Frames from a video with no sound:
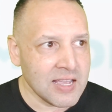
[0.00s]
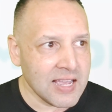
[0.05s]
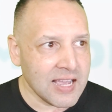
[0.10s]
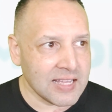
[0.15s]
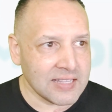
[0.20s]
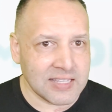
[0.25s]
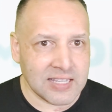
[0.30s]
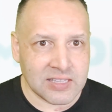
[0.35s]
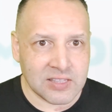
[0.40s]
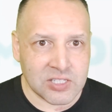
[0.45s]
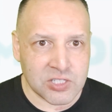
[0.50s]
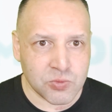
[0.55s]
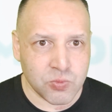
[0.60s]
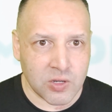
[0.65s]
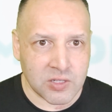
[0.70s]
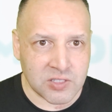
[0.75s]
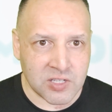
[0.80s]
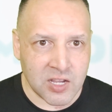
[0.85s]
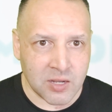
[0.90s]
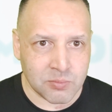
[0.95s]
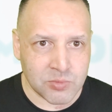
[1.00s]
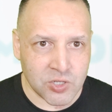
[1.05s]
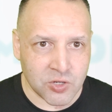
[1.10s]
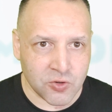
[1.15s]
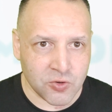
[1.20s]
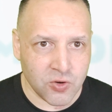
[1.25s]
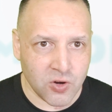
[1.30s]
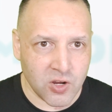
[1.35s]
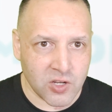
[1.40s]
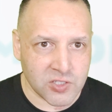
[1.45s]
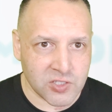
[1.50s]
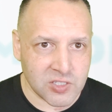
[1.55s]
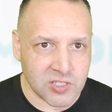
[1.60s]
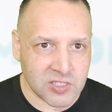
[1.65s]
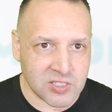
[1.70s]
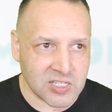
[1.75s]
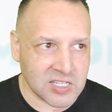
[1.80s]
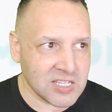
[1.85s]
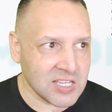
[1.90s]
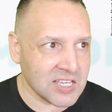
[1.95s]
and then this one comes across,
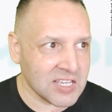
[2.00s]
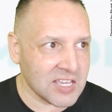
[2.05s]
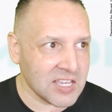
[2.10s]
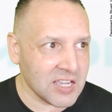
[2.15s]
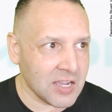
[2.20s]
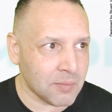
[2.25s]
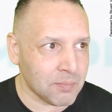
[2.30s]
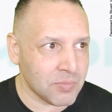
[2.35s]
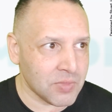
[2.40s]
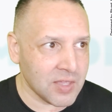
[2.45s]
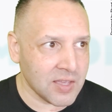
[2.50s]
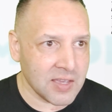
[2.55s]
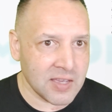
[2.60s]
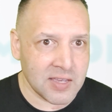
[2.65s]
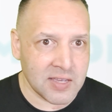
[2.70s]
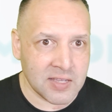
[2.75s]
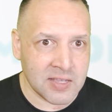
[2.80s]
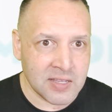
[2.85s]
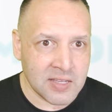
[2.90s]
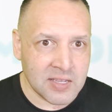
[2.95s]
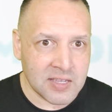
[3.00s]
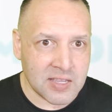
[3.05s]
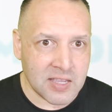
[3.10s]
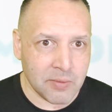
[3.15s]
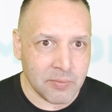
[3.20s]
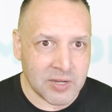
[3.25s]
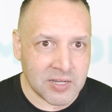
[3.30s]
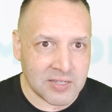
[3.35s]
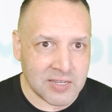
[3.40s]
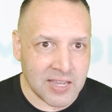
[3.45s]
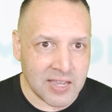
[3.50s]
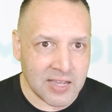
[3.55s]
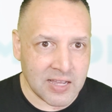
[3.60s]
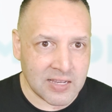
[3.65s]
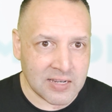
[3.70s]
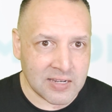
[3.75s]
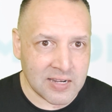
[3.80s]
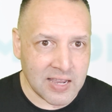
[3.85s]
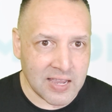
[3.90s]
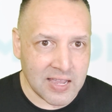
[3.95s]
it's kicking up there, coming
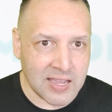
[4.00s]
down